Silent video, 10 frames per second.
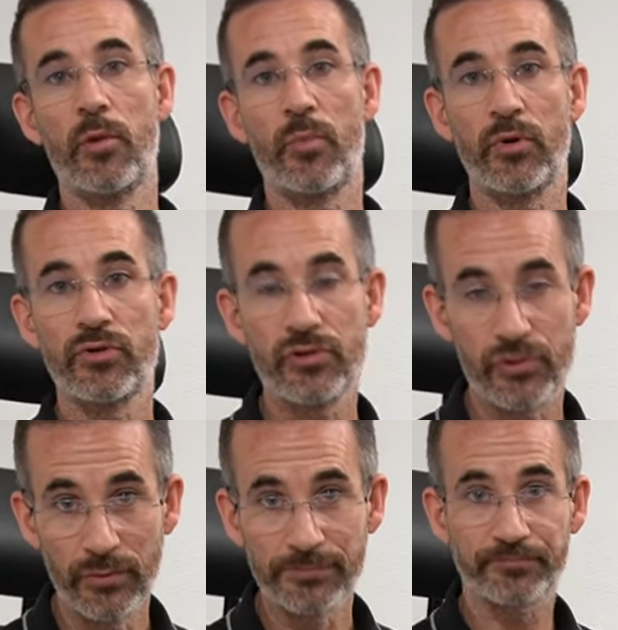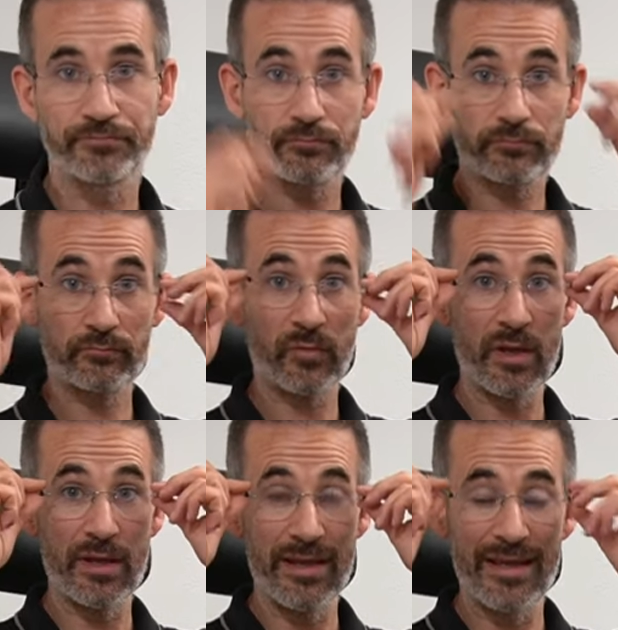Point two,
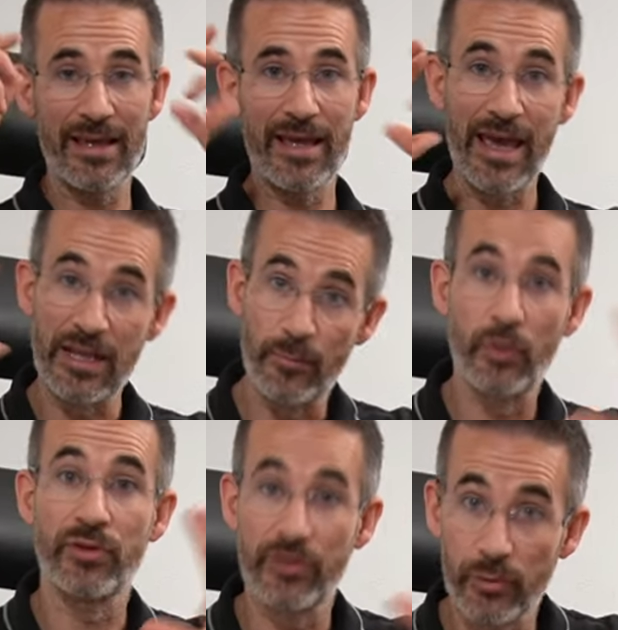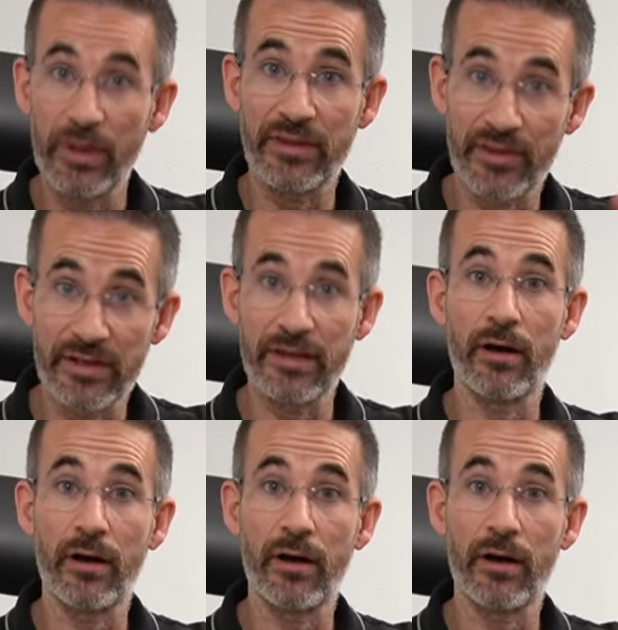and point two and three